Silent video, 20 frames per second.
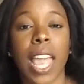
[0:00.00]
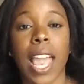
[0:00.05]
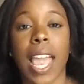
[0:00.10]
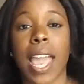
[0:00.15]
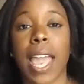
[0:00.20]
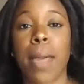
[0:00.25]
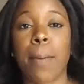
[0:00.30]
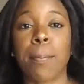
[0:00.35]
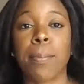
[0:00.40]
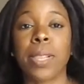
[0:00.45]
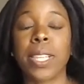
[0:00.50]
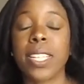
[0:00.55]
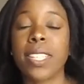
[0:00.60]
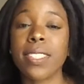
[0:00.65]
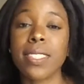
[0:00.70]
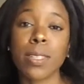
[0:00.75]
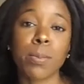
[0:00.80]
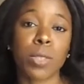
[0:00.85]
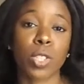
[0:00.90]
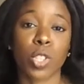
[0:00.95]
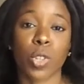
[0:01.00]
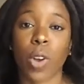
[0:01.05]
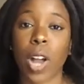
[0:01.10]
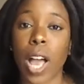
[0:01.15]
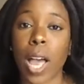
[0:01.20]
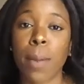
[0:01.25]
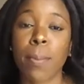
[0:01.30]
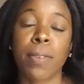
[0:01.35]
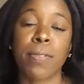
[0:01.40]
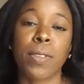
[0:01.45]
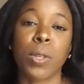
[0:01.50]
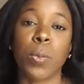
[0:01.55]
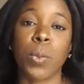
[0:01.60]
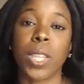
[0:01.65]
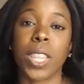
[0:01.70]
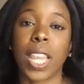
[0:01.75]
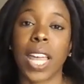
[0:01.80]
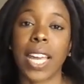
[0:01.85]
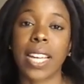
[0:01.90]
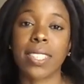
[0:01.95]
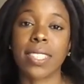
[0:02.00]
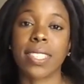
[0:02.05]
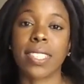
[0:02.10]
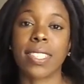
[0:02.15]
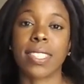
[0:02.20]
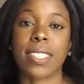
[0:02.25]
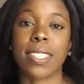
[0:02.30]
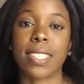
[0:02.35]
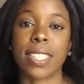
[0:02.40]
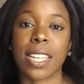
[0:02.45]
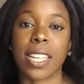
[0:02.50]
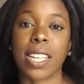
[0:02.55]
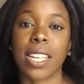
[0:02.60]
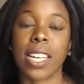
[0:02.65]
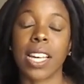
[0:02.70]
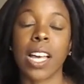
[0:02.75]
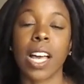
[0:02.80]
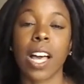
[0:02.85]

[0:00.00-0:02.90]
and please subscribe if you would like to see